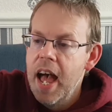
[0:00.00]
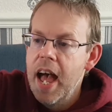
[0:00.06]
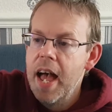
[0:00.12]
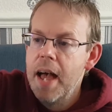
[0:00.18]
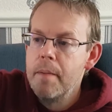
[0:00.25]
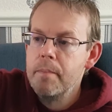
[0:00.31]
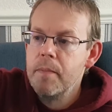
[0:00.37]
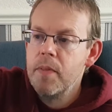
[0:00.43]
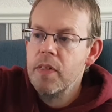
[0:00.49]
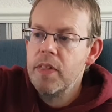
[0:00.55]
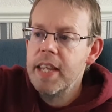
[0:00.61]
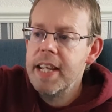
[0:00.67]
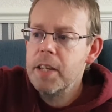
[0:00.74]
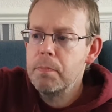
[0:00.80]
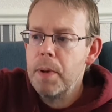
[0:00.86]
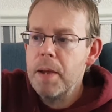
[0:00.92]
um,
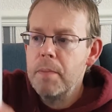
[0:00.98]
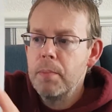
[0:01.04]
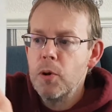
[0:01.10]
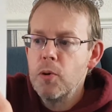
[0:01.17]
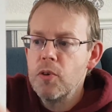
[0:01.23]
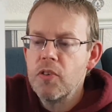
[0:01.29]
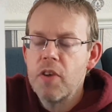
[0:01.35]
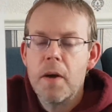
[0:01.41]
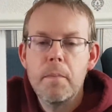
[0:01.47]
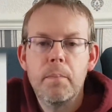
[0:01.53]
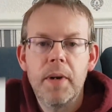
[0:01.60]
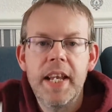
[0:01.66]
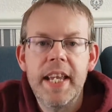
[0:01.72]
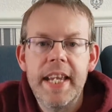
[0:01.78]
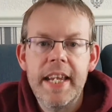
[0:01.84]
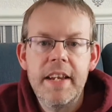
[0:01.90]
these people also
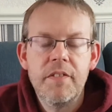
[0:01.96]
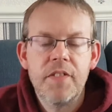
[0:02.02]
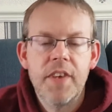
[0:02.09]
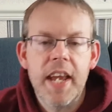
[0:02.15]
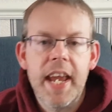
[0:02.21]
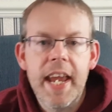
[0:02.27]
believed